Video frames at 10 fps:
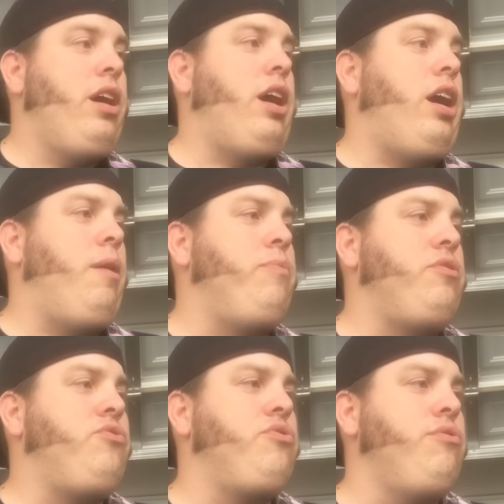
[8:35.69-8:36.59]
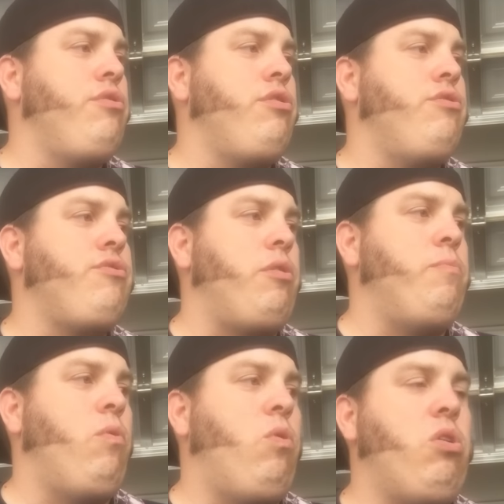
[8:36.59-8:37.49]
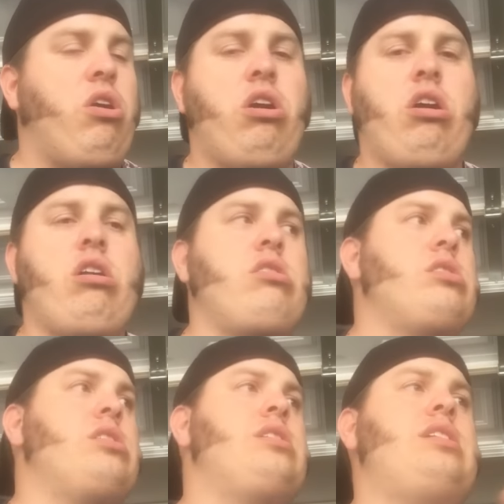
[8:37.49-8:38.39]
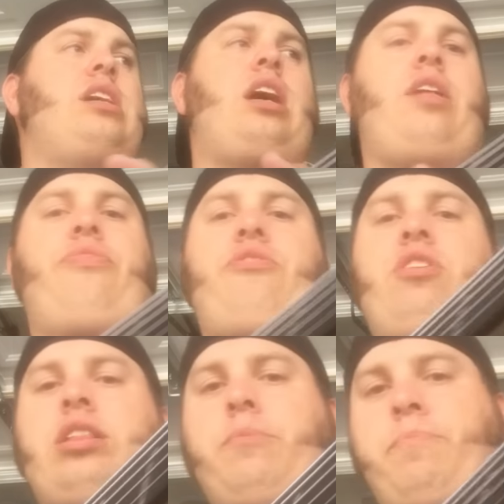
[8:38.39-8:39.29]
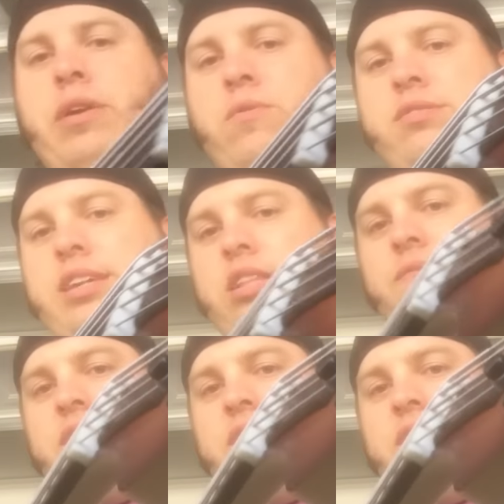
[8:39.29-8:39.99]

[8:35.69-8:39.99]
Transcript: Um, the tuners are more they're not the big ones like on the